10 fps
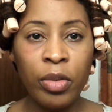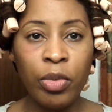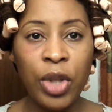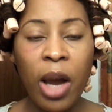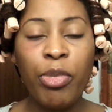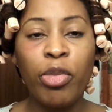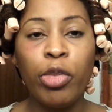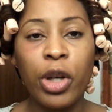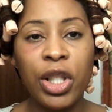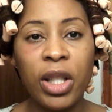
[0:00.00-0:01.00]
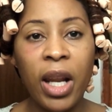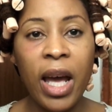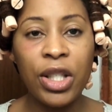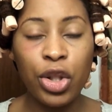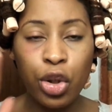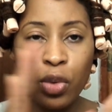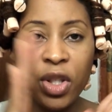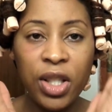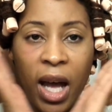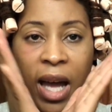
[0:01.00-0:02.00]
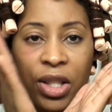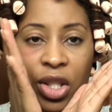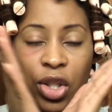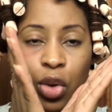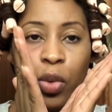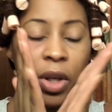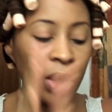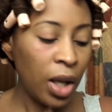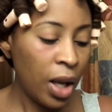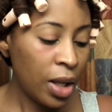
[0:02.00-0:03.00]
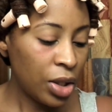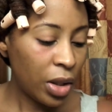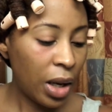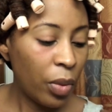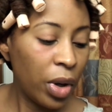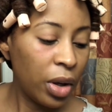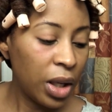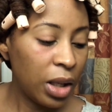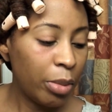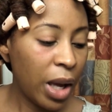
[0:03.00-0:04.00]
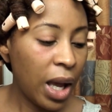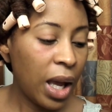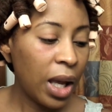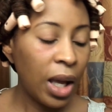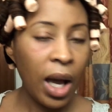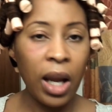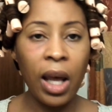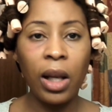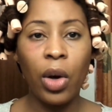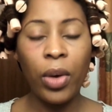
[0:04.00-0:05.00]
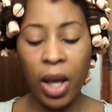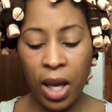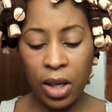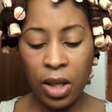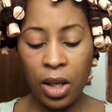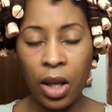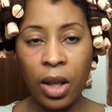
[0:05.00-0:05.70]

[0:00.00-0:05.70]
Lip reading: type of brush that has two sides to it. So I went on eBay and I located